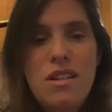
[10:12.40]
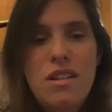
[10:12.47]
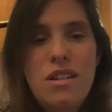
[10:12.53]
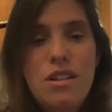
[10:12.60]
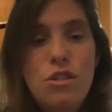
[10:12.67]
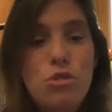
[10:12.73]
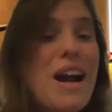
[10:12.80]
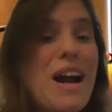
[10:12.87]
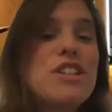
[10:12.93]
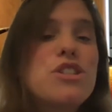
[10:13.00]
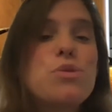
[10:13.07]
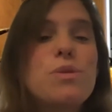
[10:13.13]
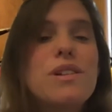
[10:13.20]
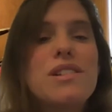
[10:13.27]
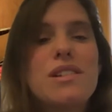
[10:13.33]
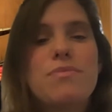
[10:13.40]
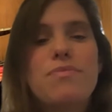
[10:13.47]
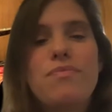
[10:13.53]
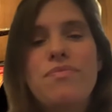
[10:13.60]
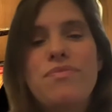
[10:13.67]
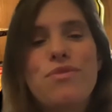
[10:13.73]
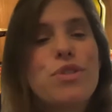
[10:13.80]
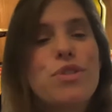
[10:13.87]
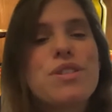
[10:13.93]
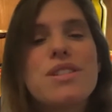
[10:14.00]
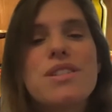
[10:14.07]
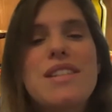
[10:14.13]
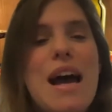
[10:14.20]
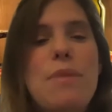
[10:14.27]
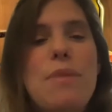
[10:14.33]
Gradualism
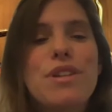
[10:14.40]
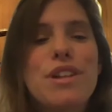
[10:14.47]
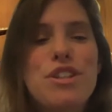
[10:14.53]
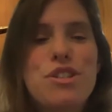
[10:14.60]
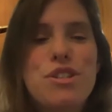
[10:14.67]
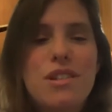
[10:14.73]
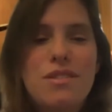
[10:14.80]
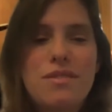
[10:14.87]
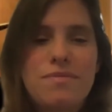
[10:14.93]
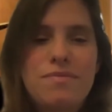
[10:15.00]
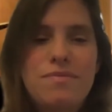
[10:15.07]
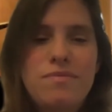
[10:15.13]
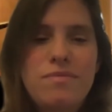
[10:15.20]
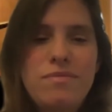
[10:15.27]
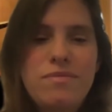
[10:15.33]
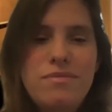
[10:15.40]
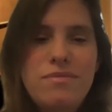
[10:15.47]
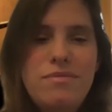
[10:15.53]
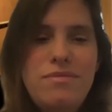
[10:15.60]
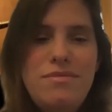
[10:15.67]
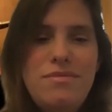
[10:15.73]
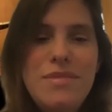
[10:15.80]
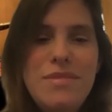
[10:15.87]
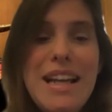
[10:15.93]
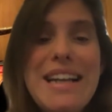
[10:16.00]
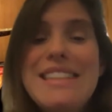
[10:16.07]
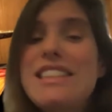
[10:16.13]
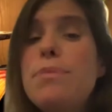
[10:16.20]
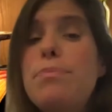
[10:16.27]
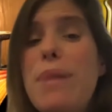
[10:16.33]
versus abolition.
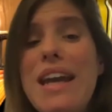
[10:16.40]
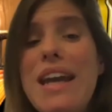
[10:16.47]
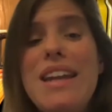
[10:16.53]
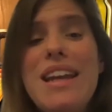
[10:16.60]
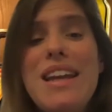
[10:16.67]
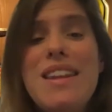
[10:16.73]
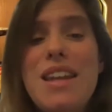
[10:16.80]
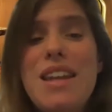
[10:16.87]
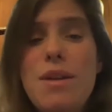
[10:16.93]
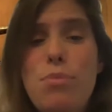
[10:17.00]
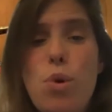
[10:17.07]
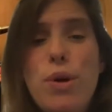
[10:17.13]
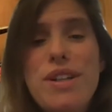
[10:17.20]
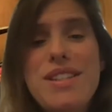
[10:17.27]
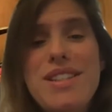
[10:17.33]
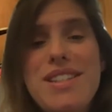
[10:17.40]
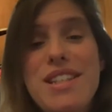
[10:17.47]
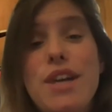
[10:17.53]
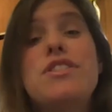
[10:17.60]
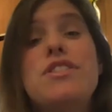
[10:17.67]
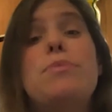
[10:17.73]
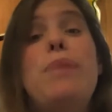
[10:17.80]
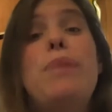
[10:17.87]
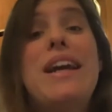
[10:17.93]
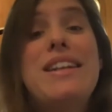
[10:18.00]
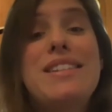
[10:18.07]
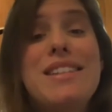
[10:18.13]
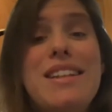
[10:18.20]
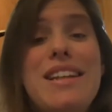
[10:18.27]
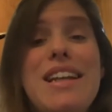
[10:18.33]
Debating the importance of debate
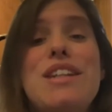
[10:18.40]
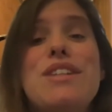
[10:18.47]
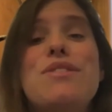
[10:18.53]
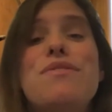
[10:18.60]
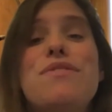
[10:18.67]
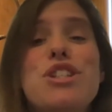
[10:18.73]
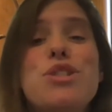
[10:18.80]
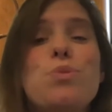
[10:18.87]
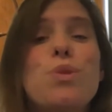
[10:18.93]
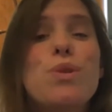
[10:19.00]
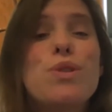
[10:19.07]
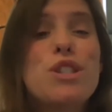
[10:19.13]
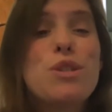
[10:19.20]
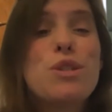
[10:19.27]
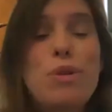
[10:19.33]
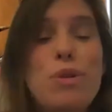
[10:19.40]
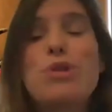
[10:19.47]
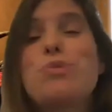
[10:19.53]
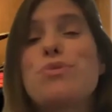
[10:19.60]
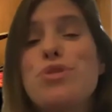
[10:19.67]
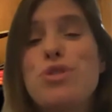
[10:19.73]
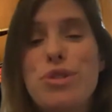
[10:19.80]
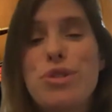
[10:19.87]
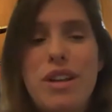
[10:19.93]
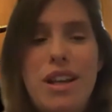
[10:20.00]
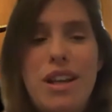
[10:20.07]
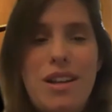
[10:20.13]
in the individual spiritual journey.